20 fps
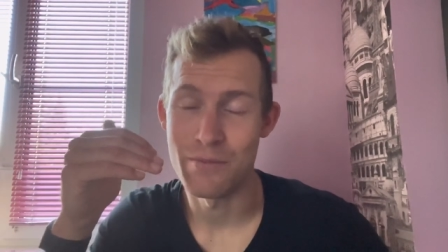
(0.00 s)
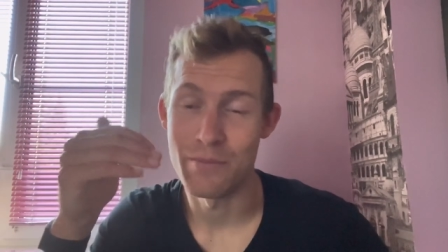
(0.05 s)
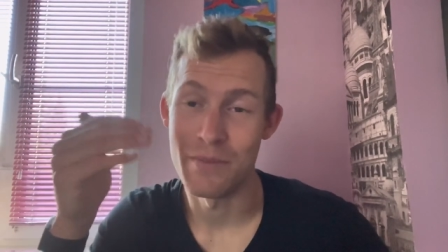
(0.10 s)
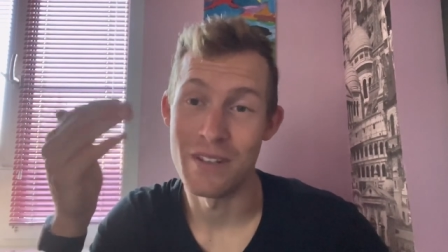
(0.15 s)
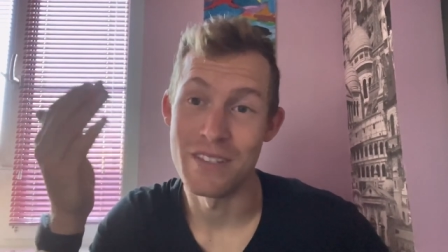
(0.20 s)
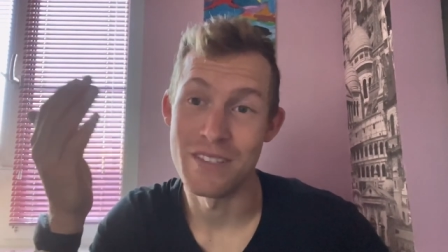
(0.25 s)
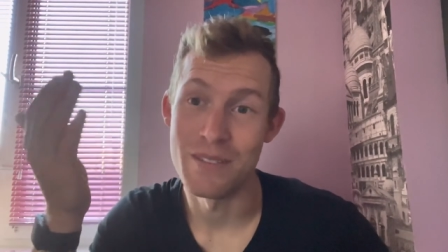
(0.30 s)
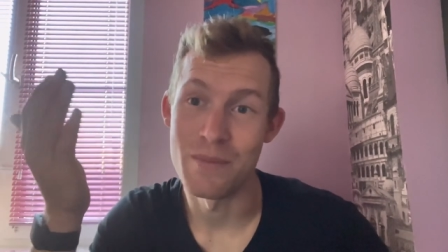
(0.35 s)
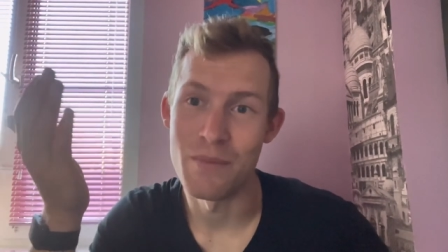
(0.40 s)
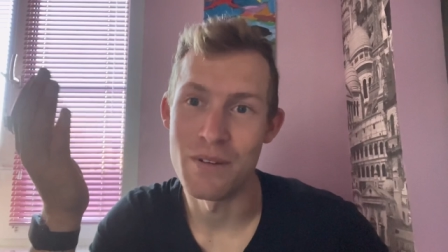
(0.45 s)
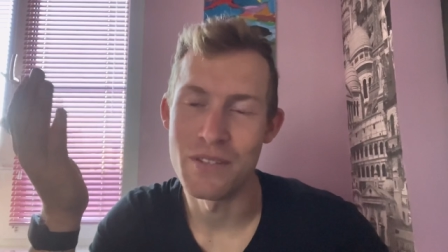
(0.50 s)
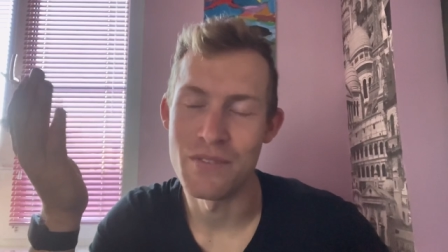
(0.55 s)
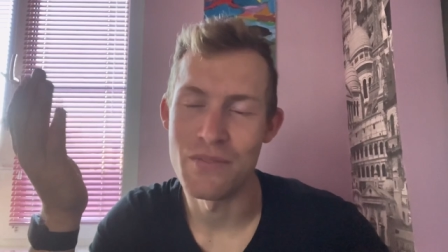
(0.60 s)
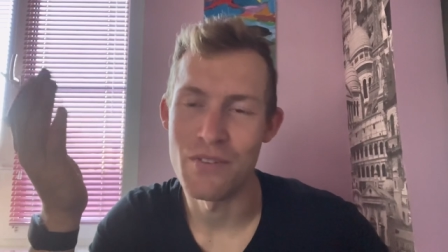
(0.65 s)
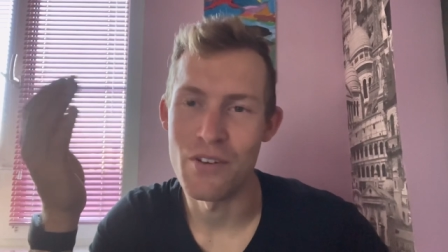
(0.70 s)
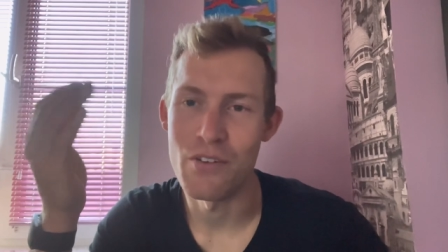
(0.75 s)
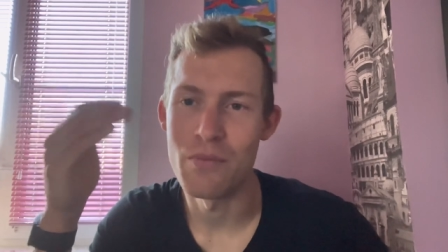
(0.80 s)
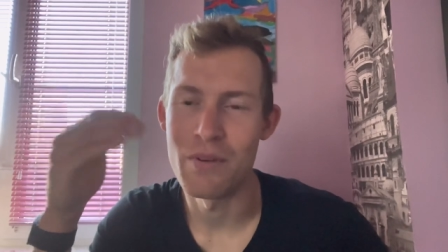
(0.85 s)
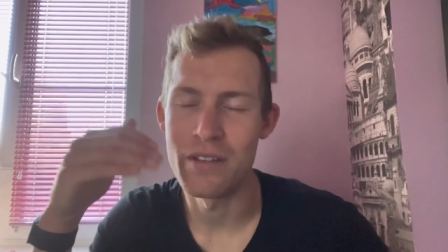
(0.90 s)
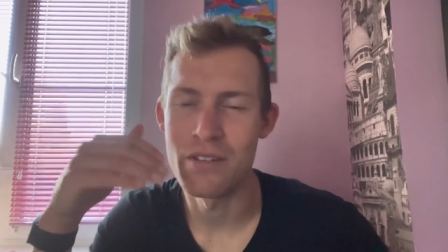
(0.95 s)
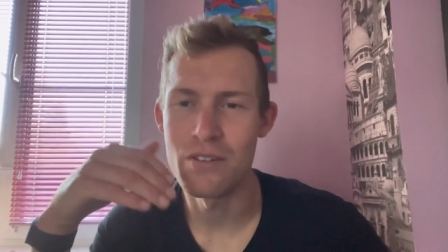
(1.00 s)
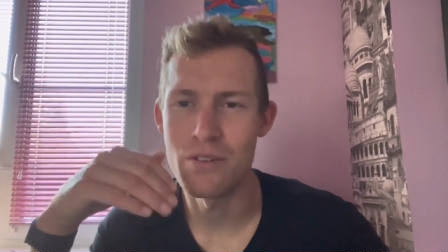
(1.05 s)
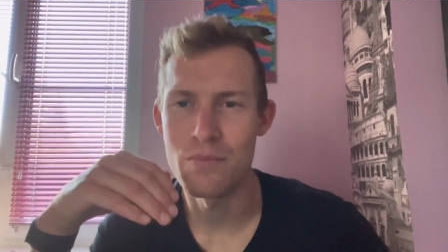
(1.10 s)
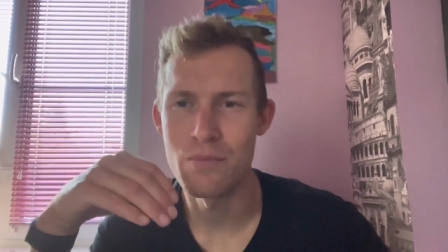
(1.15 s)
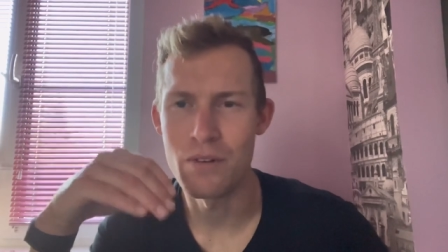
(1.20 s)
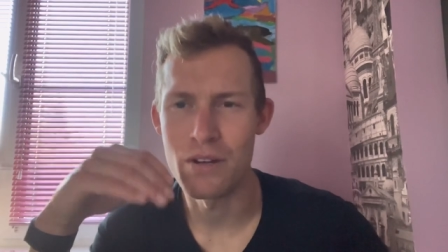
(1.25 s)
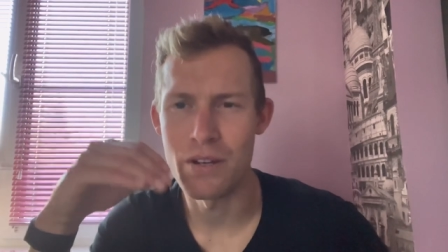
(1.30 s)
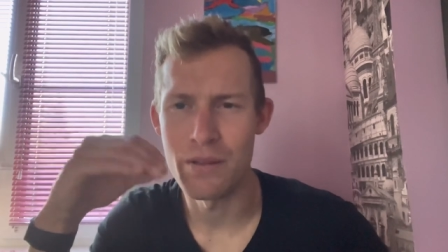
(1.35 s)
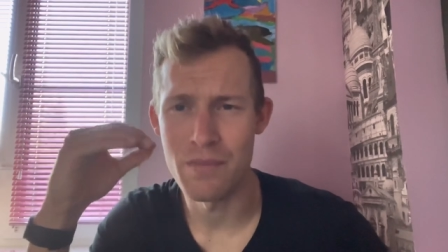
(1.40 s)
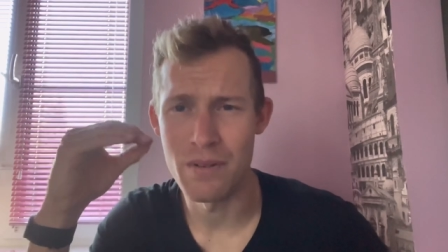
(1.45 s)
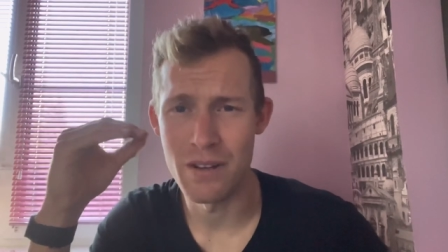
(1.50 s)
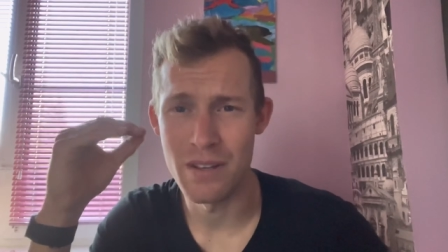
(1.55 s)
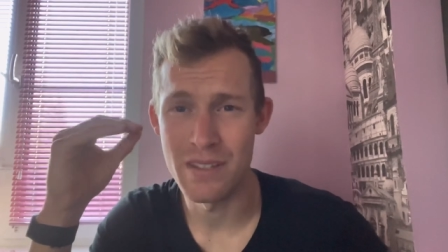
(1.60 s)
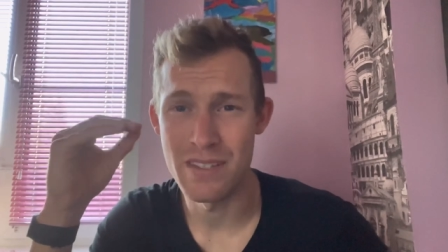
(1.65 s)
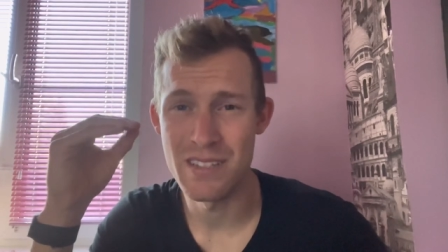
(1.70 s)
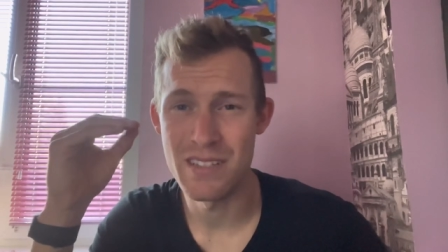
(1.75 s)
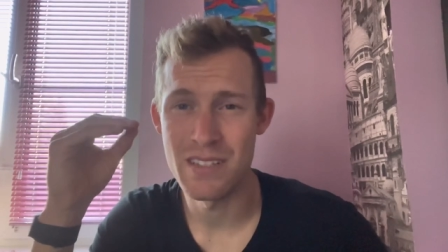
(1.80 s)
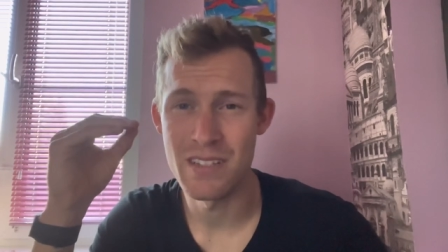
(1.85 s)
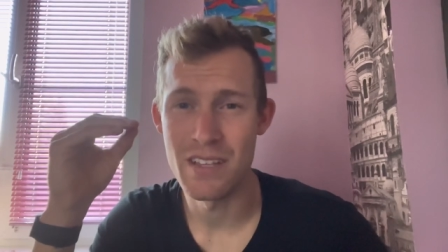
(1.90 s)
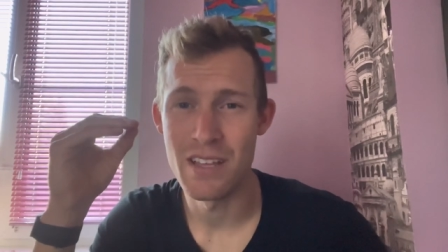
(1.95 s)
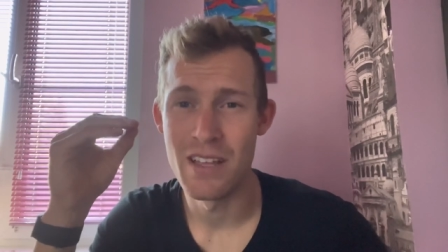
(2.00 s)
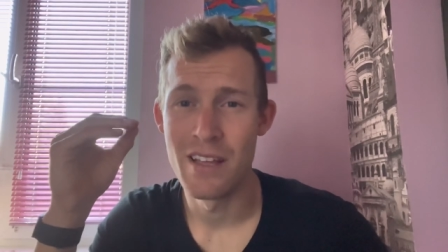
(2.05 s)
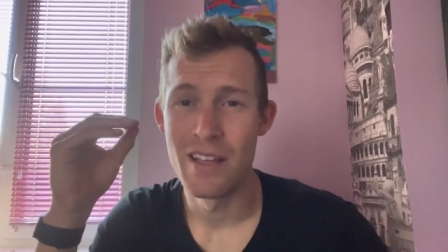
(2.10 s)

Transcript: I mean, it's a must for everybody to earn money, but it's